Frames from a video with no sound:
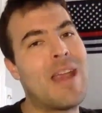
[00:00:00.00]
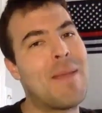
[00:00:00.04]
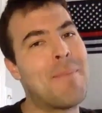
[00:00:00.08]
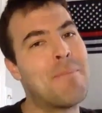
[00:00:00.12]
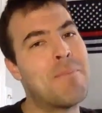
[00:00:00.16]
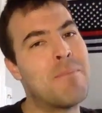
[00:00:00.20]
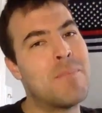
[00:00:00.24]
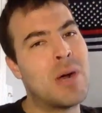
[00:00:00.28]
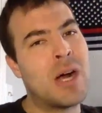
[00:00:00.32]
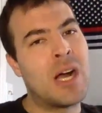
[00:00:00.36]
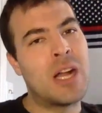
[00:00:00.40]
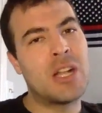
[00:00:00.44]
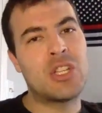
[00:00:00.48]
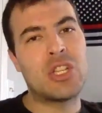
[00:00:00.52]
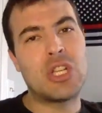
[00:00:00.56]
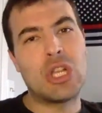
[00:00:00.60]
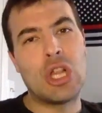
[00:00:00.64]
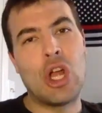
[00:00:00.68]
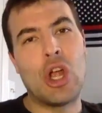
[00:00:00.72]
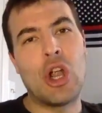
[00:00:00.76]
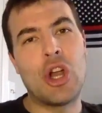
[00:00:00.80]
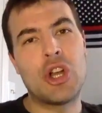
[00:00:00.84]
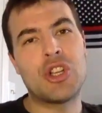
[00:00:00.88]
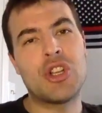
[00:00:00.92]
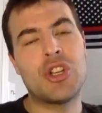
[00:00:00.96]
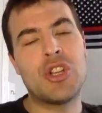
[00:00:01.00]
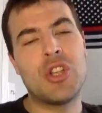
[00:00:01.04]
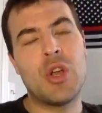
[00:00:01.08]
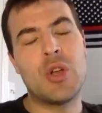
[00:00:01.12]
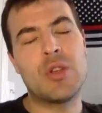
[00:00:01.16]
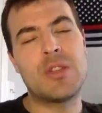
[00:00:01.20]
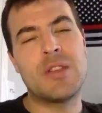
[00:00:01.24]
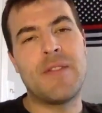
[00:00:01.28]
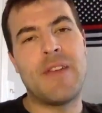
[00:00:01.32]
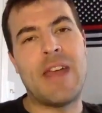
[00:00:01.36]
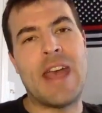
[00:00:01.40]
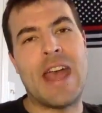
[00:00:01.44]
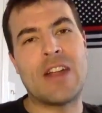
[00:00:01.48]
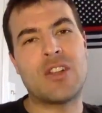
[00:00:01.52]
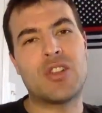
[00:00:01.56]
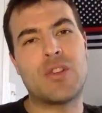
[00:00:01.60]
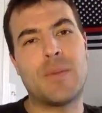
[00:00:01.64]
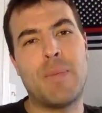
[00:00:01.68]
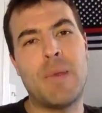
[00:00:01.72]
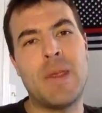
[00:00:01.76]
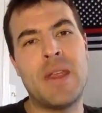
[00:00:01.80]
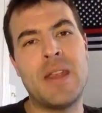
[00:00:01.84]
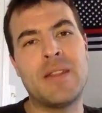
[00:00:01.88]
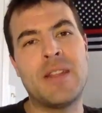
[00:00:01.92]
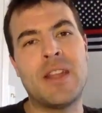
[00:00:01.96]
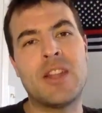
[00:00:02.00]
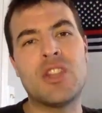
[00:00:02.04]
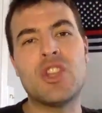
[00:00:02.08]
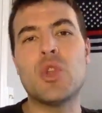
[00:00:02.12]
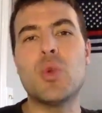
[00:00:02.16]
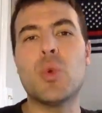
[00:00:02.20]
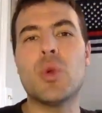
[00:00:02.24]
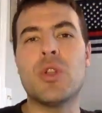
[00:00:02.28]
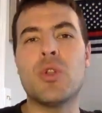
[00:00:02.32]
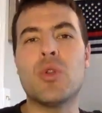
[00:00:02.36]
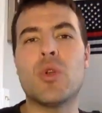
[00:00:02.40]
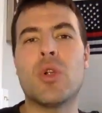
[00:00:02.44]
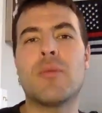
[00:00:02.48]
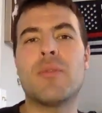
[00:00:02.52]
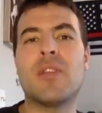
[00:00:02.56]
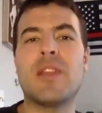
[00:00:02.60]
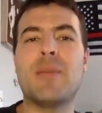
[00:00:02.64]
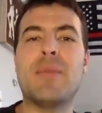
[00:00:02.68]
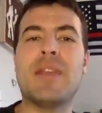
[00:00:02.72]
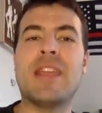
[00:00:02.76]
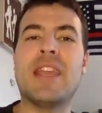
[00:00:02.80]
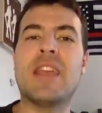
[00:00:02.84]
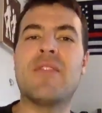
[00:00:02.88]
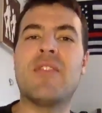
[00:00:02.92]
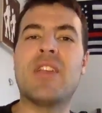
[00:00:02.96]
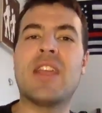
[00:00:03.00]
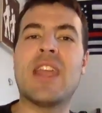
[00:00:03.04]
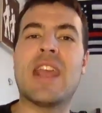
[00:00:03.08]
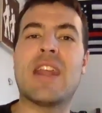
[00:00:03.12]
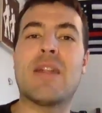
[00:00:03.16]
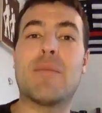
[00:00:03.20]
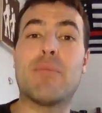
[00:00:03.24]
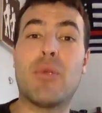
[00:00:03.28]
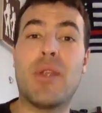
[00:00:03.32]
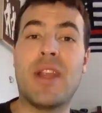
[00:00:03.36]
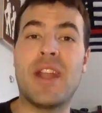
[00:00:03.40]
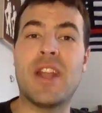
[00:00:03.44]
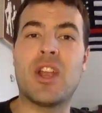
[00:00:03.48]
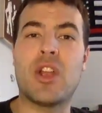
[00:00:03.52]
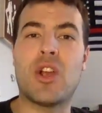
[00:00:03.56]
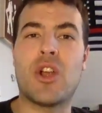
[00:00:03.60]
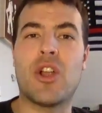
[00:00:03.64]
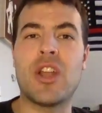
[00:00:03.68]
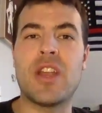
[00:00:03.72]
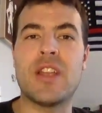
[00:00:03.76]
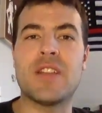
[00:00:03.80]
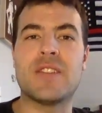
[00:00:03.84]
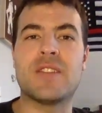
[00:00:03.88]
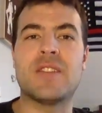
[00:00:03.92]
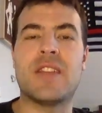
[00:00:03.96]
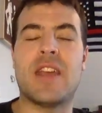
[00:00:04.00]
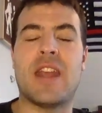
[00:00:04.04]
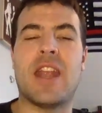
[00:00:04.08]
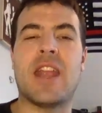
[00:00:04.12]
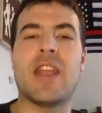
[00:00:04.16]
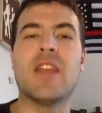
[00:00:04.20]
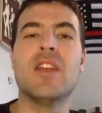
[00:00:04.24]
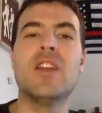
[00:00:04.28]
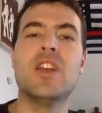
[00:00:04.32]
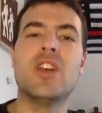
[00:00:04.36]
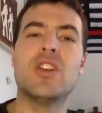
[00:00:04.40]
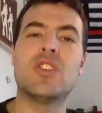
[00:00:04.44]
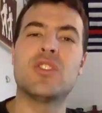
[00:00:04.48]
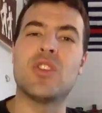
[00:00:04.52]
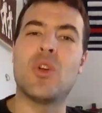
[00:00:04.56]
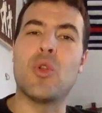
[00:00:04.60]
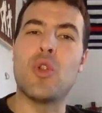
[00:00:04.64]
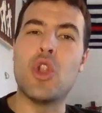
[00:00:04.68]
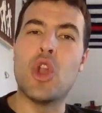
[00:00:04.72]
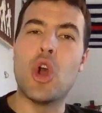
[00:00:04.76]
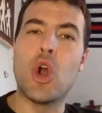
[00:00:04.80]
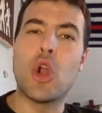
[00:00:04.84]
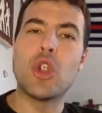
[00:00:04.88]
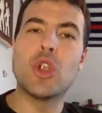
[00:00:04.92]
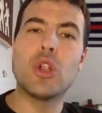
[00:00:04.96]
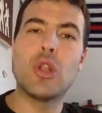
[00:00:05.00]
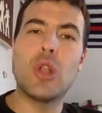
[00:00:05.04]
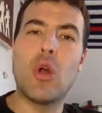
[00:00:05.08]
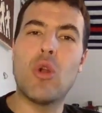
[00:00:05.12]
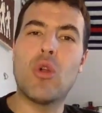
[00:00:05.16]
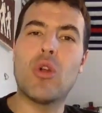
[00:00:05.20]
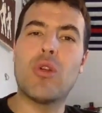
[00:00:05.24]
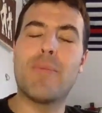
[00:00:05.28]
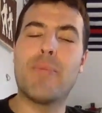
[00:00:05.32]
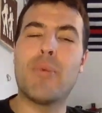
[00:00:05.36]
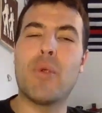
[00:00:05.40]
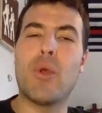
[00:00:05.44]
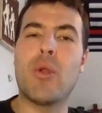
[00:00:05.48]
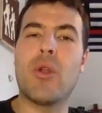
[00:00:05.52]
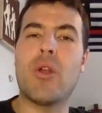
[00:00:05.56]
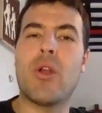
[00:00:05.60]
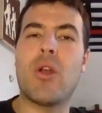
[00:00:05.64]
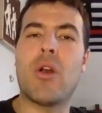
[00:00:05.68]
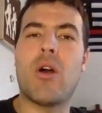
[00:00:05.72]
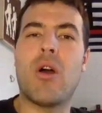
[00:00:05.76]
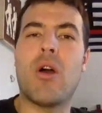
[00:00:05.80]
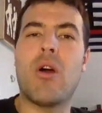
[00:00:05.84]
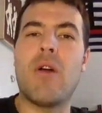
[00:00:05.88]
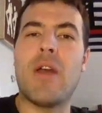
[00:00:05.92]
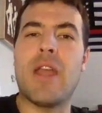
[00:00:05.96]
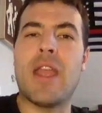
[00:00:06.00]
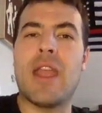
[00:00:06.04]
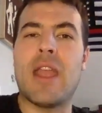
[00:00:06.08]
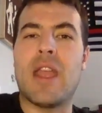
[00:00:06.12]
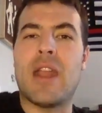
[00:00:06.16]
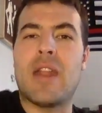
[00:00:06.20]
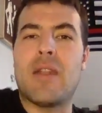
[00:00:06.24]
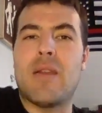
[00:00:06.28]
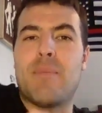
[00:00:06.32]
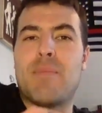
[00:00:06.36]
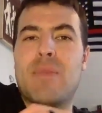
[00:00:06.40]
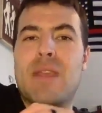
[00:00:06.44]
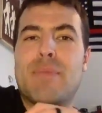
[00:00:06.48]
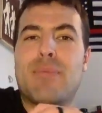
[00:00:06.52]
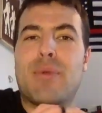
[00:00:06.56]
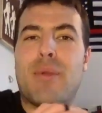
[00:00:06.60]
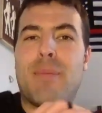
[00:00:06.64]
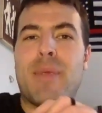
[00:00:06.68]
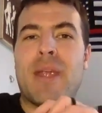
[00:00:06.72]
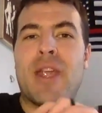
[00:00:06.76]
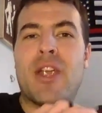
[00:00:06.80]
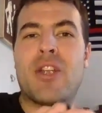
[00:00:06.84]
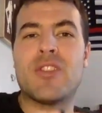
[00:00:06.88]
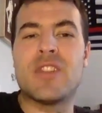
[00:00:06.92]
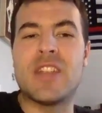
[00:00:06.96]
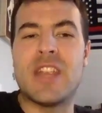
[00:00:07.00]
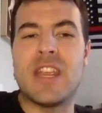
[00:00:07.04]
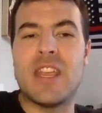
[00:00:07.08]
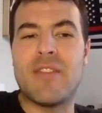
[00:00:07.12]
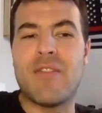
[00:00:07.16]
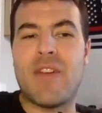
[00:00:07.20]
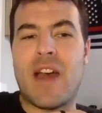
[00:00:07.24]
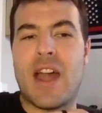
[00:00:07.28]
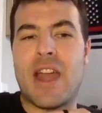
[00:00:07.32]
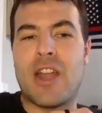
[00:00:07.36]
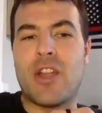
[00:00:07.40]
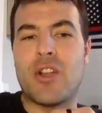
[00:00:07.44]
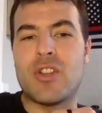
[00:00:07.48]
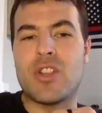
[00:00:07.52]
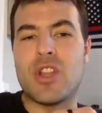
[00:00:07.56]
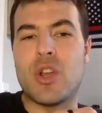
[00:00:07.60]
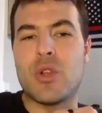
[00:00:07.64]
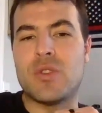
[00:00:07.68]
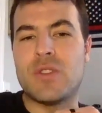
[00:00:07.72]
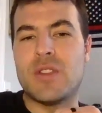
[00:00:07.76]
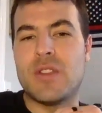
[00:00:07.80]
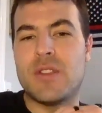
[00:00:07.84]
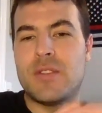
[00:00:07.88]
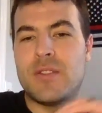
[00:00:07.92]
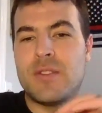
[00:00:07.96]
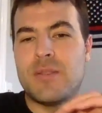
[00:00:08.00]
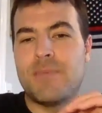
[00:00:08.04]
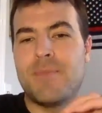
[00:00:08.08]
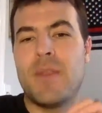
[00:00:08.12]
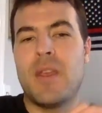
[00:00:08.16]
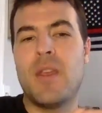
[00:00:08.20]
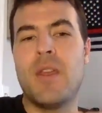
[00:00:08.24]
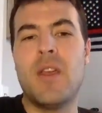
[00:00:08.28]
much larger dose of atropine than you would normally be giving in a bradycardia setting. So know your local protocol and be prepared to give higher doses.